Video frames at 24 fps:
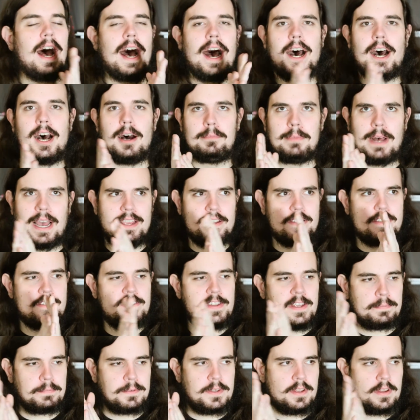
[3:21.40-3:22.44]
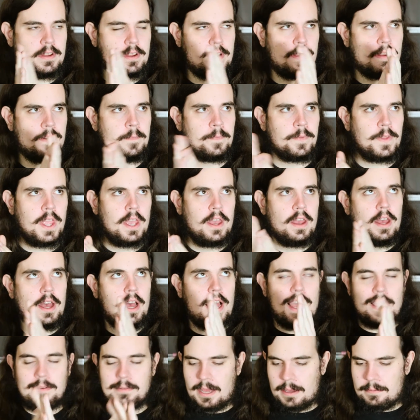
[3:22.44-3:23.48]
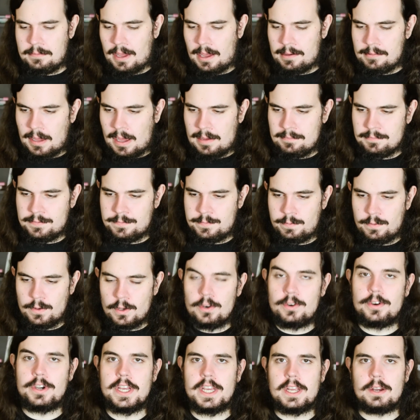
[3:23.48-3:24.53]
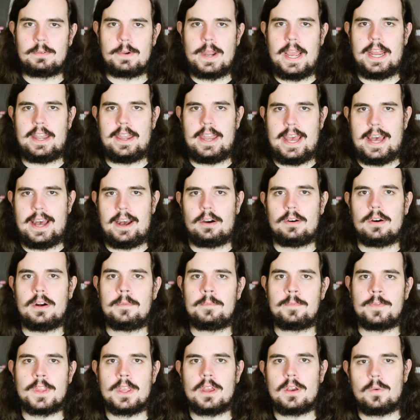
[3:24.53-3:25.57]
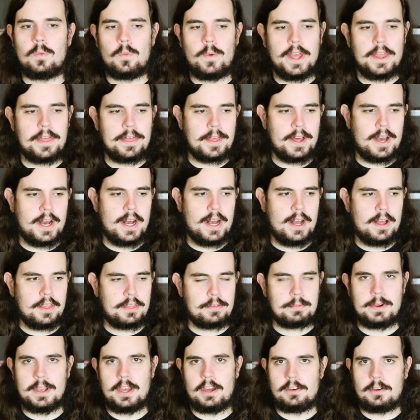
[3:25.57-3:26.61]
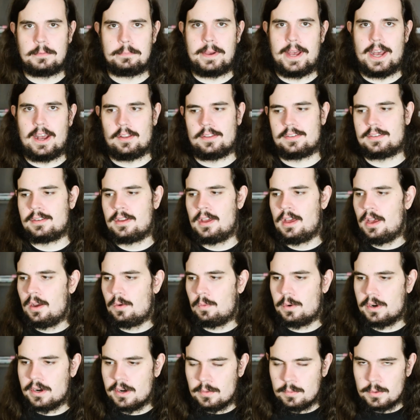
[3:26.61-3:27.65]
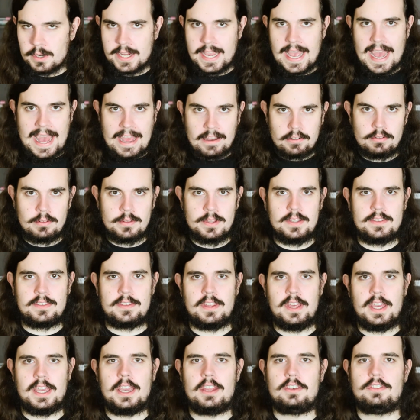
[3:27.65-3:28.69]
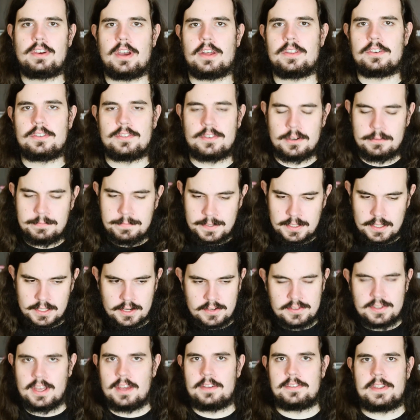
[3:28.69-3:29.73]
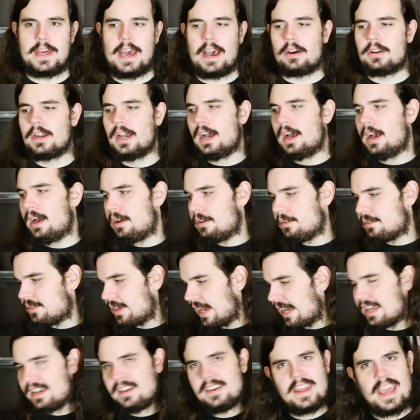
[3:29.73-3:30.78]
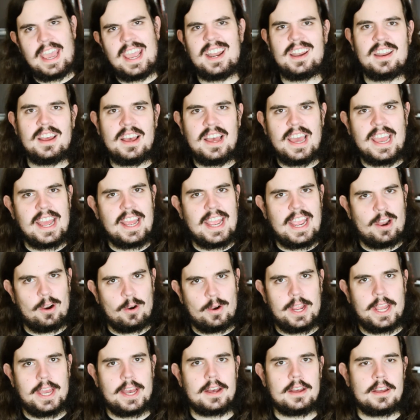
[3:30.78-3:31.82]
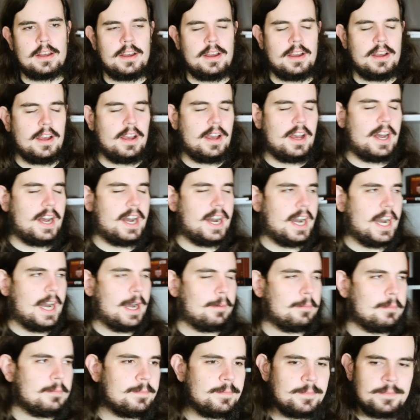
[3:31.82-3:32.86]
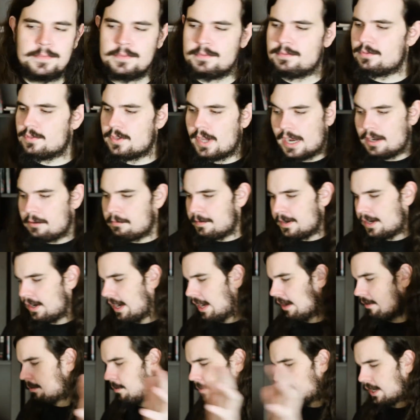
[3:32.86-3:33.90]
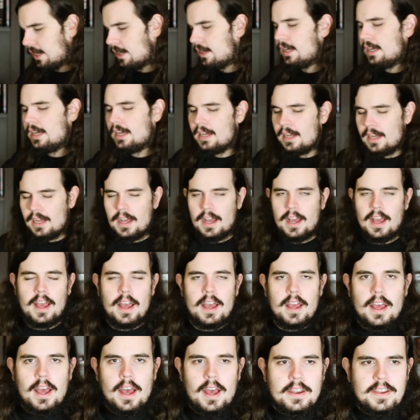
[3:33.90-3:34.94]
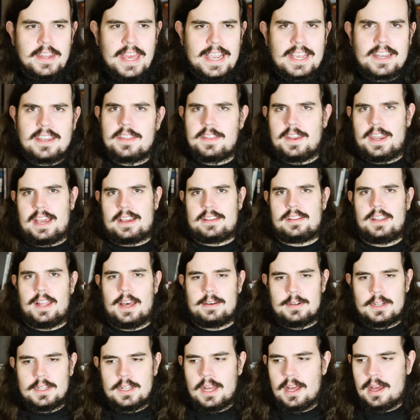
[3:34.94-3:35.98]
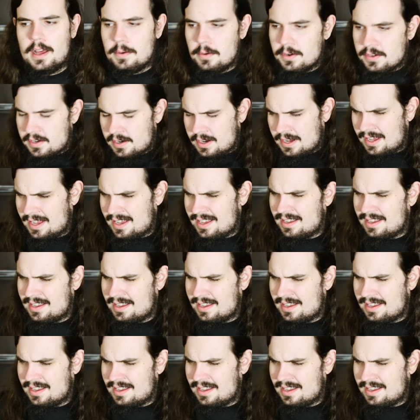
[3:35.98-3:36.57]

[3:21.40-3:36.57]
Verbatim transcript: um, i dipped I, I, i'm flirting right now with uh, 300 pounds we're, we're casually seeing each other sort of feeling ourselves out second date area um, trying to figure out if we want to take it to the next level which